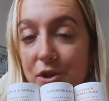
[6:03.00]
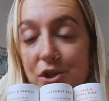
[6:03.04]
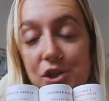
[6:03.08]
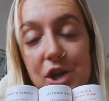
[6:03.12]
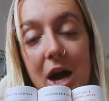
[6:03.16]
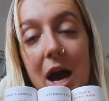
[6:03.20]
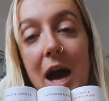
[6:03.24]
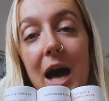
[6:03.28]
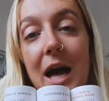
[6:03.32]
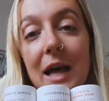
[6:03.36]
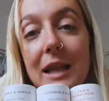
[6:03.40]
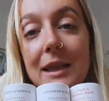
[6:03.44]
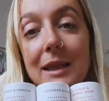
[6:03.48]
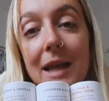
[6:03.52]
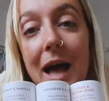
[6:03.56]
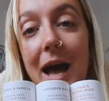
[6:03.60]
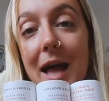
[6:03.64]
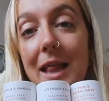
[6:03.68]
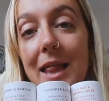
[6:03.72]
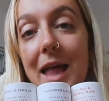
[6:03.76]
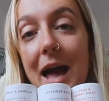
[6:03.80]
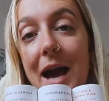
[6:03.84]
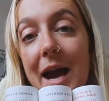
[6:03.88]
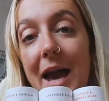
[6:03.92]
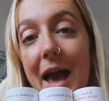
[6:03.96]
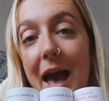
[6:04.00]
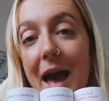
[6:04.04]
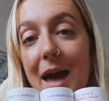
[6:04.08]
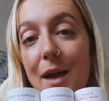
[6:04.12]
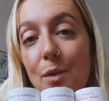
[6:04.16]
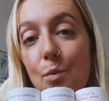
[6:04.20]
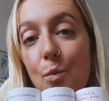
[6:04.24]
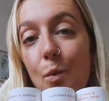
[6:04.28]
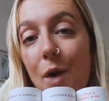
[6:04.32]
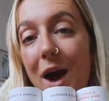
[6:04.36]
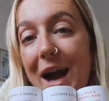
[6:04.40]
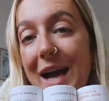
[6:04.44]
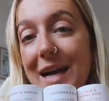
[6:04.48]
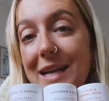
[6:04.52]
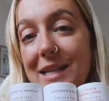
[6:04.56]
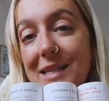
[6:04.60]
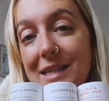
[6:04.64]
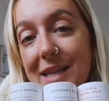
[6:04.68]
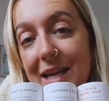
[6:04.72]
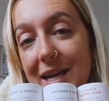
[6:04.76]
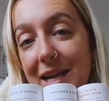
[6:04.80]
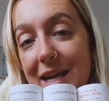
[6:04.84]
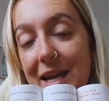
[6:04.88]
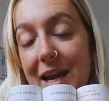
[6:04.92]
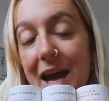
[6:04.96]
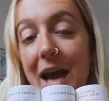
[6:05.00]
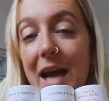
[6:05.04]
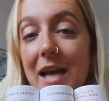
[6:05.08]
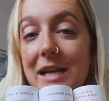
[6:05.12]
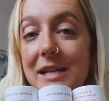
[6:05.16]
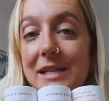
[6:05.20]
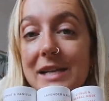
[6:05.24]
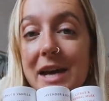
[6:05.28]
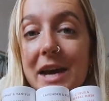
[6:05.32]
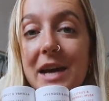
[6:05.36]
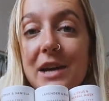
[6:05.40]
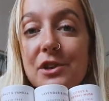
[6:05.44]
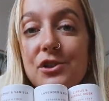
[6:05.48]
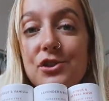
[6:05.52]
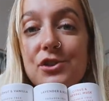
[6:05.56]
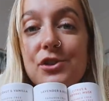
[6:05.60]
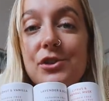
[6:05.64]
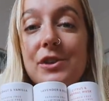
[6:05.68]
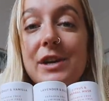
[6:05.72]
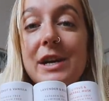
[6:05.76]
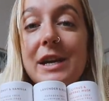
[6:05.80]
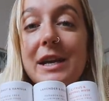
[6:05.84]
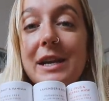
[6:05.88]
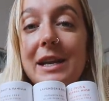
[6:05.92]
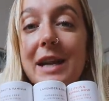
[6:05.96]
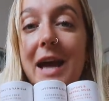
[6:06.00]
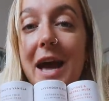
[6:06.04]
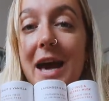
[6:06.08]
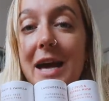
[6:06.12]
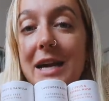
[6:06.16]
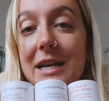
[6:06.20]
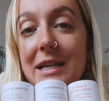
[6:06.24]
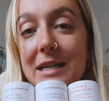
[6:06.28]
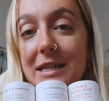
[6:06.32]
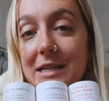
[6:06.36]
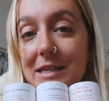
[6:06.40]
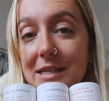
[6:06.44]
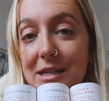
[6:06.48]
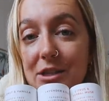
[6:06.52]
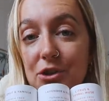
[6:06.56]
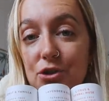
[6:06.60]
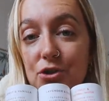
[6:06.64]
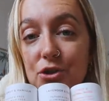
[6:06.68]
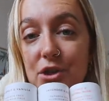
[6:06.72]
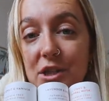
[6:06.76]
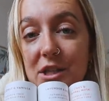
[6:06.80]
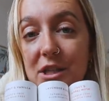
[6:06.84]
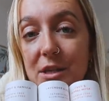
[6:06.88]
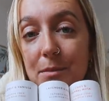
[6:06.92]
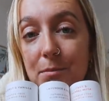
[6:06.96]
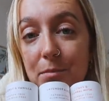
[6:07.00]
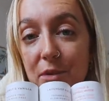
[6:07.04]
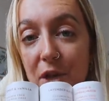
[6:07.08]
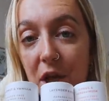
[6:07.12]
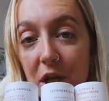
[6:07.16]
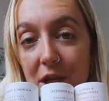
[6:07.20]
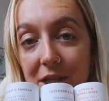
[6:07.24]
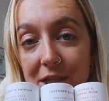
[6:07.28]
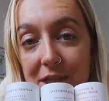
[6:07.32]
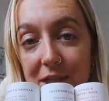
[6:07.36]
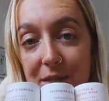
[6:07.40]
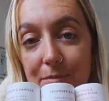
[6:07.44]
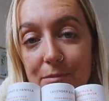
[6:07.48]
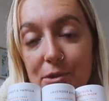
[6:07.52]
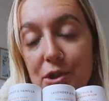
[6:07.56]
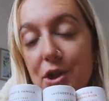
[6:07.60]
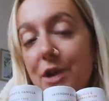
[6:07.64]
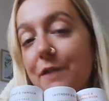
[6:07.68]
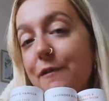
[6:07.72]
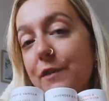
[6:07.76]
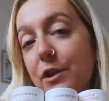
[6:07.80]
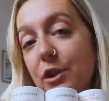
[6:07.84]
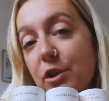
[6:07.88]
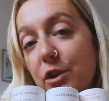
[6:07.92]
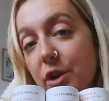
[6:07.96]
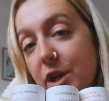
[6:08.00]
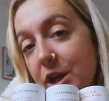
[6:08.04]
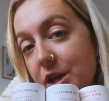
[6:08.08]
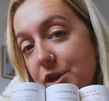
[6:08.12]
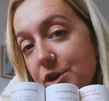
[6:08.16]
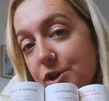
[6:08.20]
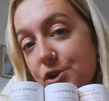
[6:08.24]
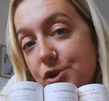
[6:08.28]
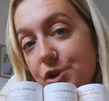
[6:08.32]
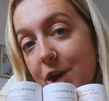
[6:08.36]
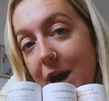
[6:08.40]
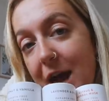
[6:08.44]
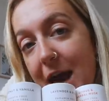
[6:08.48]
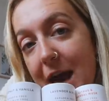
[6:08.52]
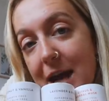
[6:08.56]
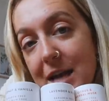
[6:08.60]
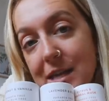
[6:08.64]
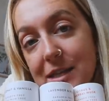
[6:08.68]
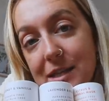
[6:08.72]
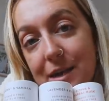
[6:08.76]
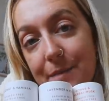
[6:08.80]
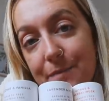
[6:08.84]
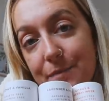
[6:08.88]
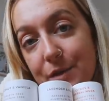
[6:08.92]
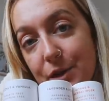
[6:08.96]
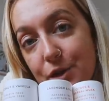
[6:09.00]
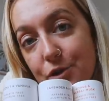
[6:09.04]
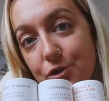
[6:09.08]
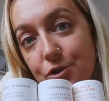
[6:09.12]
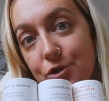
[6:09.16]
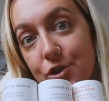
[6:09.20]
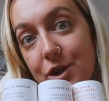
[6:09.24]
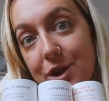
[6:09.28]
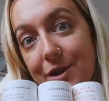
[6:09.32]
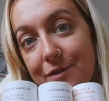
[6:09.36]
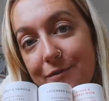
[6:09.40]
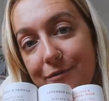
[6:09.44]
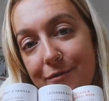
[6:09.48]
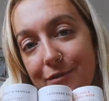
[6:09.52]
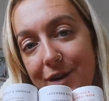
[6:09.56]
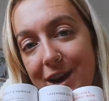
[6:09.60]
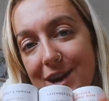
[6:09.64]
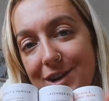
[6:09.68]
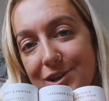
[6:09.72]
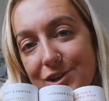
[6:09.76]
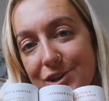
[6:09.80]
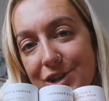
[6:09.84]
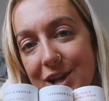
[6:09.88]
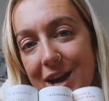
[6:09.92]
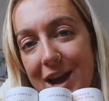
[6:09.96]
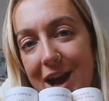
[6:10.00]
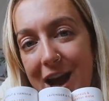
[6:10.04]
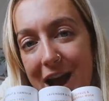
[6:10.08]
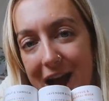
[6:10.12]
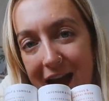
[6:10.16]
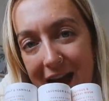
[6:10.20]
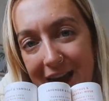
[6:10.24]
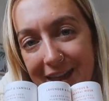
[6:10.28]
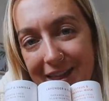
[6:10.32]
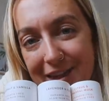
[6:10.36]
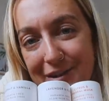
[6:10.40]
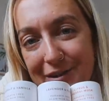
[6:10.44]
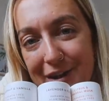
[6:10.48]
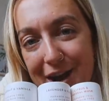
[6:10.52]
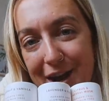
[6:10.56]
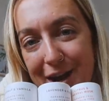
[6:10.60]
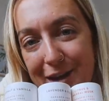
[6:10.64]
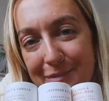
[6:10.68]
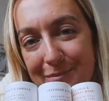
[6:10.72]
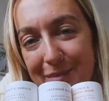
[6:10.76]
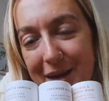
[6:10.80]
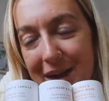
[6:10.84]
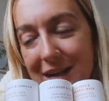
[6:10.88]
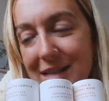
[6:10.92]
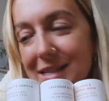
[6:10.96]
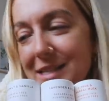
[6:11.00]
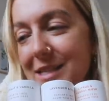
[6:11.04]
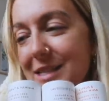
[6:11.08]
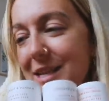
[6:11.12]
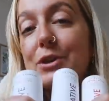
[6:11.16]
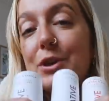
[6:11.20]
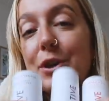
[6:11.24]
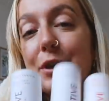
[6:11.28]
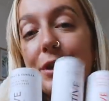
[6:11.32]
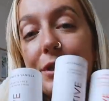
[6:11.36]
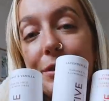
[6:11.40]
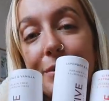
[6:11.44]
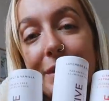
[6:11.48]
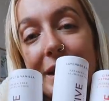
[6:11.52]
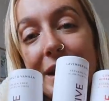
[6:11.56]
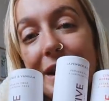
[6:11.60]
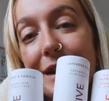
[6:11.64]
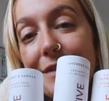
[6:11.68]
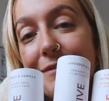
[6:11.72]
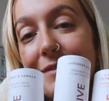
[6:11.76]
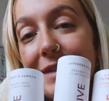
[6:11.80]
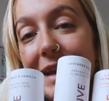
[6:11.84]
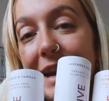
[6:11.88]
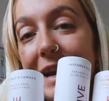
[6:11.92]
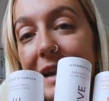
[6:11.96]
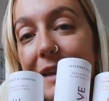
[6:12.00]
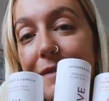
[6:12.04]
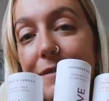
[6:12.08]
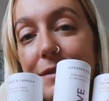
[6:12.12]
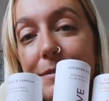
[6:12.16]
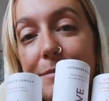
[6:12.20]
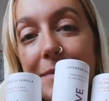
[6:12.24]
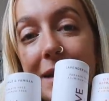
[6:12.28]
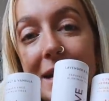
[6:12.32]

which are lilac and white tea and tangerine and citrus blossom. So if you're looking to try out something new and fresh, highly recommend. So three of Native's